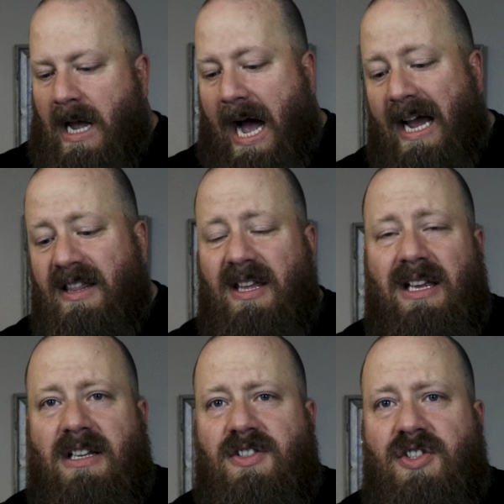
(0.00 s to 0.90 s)
I
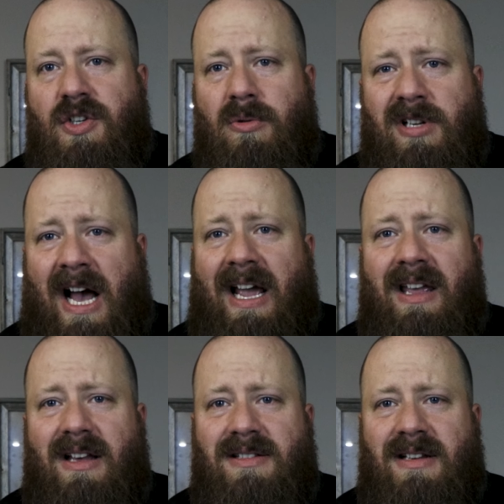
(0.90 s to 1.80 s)
think it's too
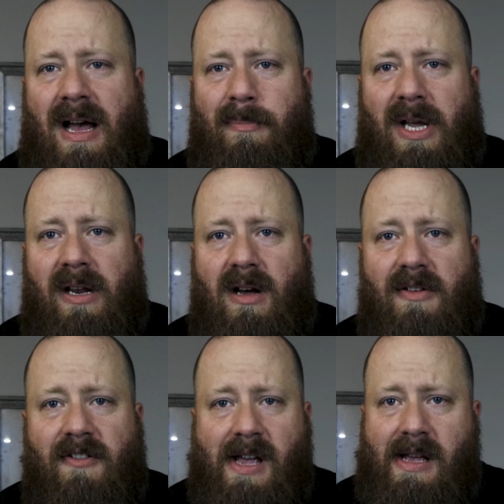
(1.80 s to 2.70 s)
tight. It's not big
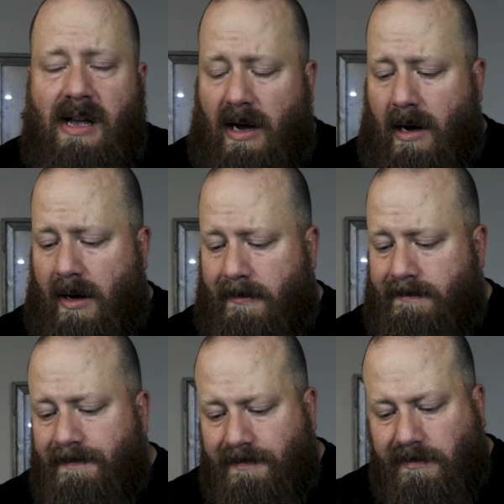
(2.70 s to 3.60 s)
enough.
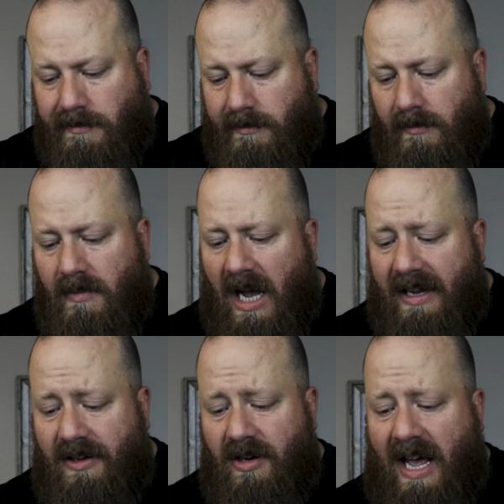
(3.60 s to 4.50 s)
Um, I
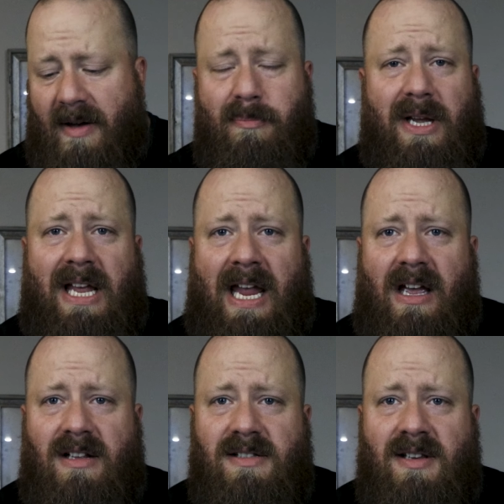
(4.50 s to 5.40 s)
could have big
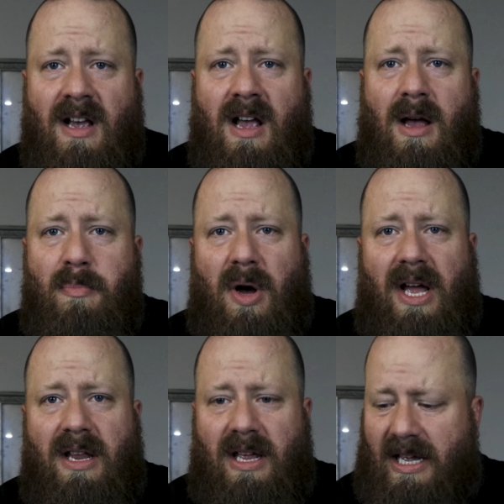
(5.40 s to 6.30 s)
hands,
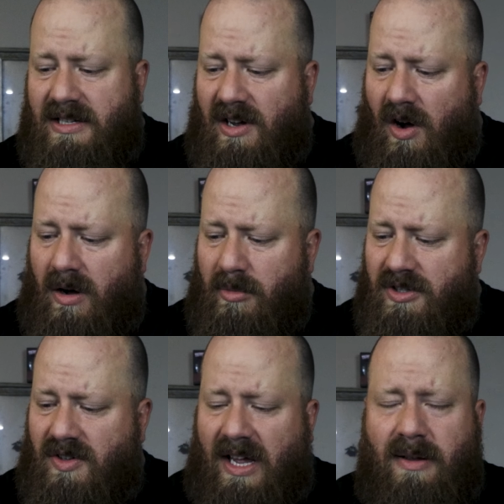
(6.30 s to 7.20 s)
but it's
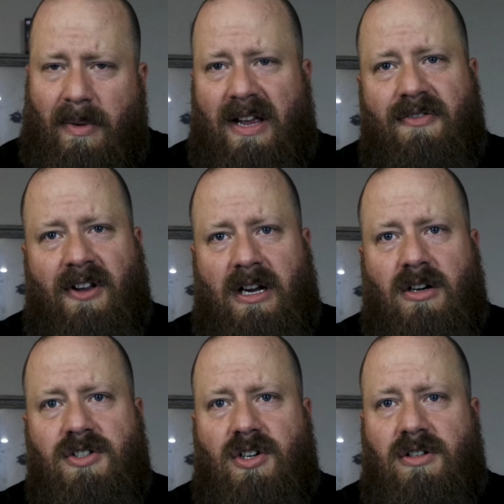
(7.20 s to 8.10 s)
almost like my
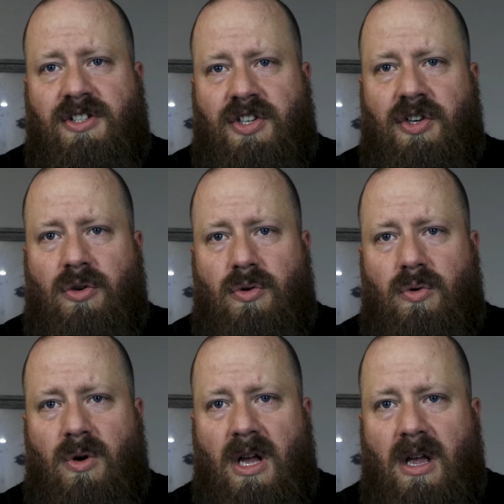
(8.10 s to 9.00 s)
fingers are
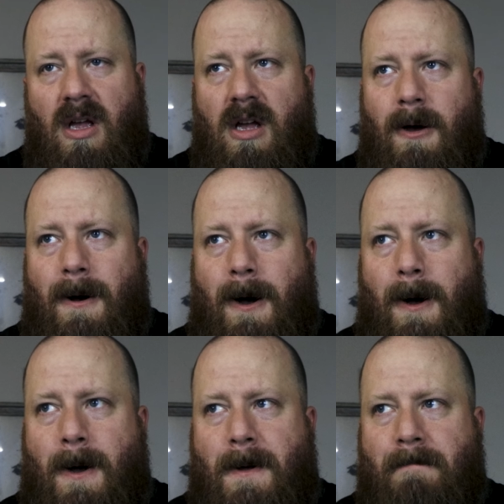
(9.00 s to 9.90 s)
too
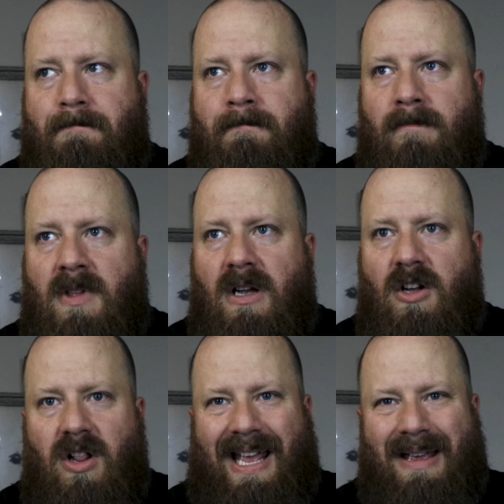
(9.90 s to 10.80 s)
um,
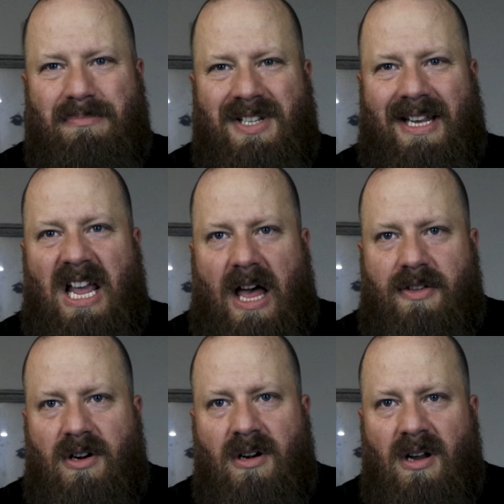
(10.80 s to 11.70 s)
clamped
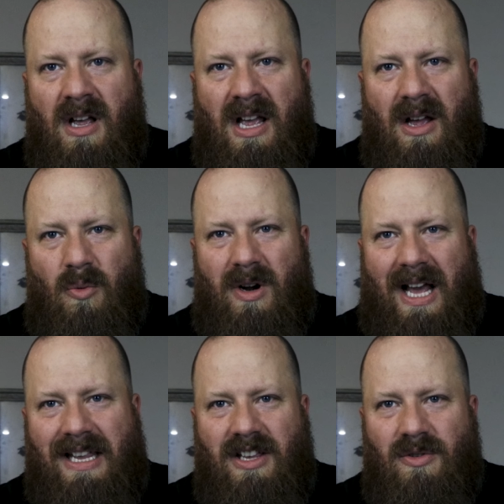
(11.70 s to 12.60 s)
together when
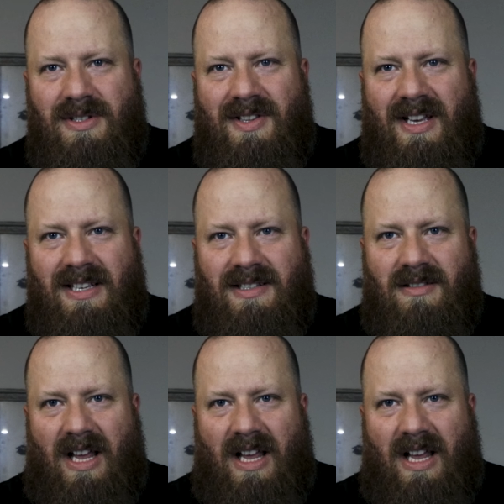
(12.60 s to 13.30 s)
I use this.